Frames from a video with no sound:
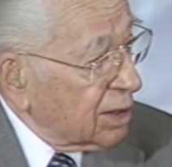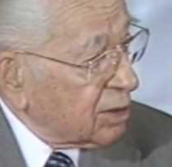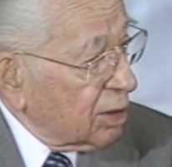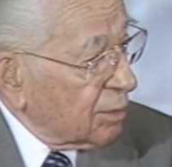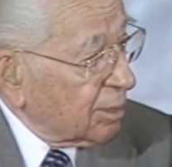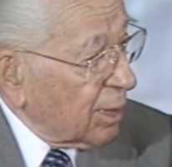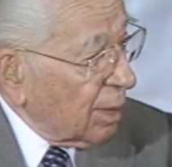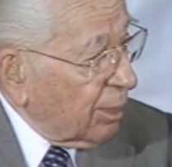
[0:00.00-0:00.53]

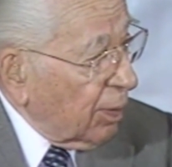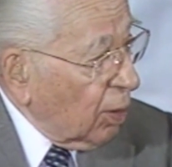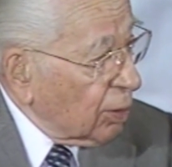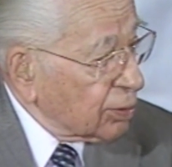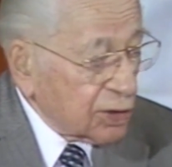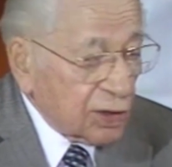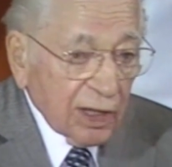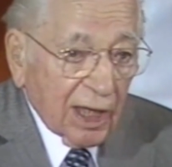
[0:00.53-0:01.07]
It could
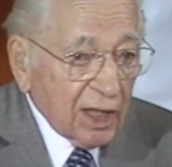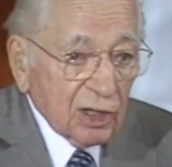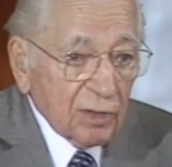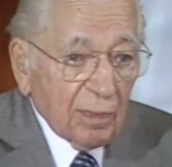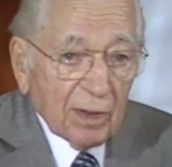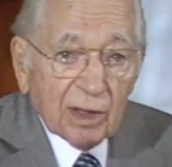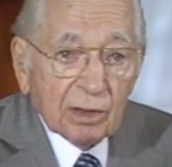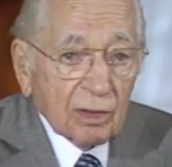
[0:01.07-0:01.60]
propose
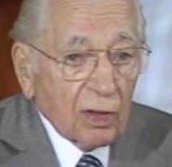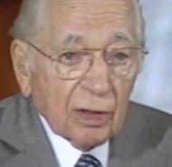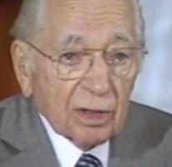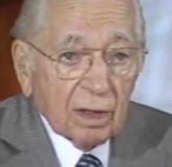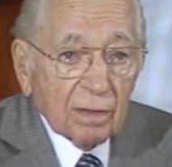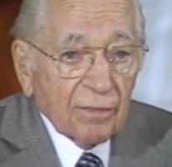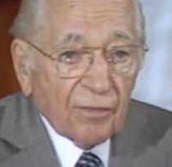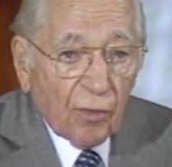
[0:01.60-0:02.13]
things, but it
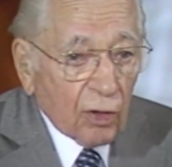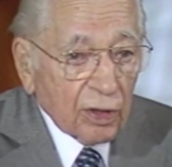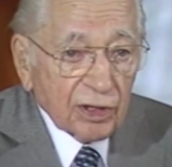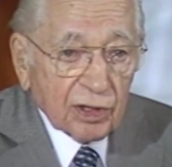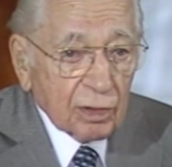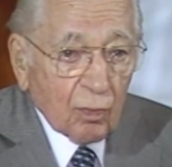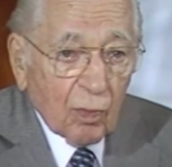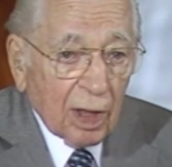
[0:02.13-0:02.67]
couldn't
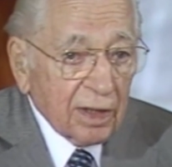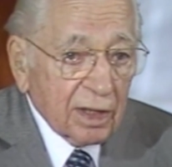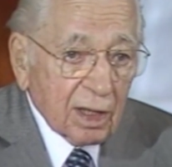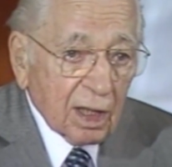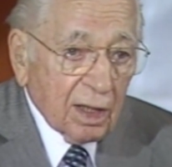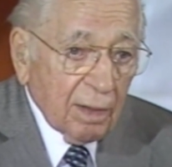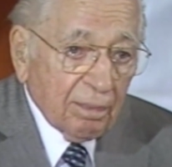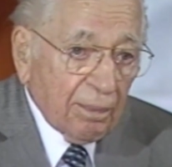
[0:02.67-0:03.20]
enforce what
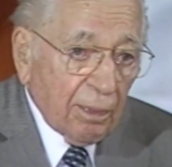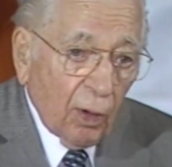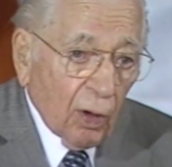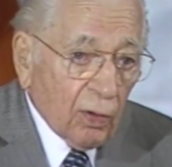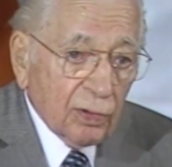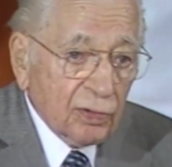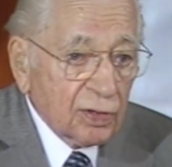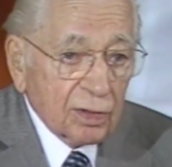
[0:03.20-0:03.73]
it
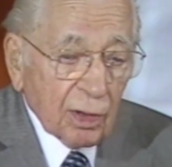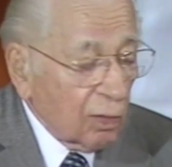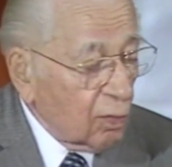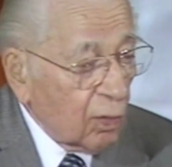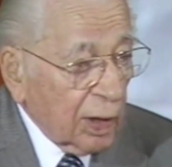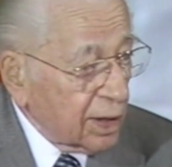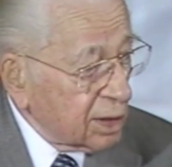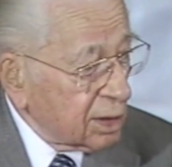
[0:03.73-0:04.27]
imposed
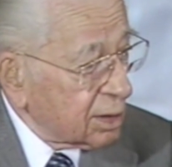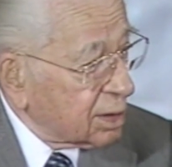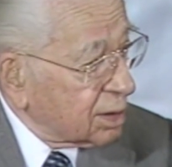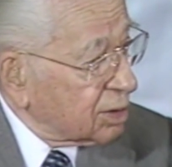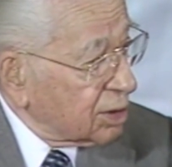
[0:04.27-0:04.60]
or what it